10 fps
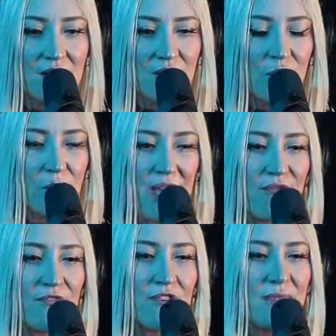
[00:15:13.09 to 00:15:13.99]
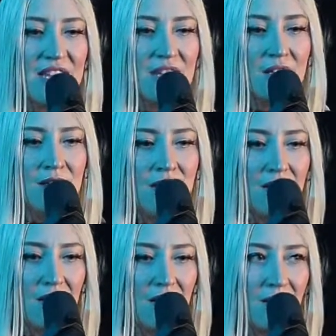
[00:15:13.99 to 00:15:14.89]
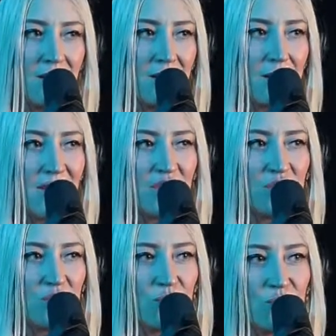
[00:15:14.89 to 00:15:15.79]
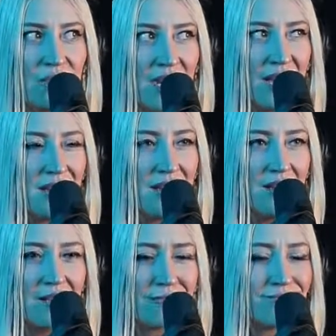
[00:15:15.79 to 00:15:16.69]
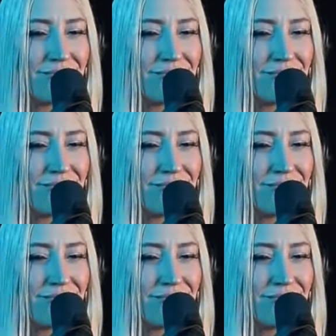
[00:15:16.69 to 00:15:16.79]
You Were Meant for Me by Jewel, I think,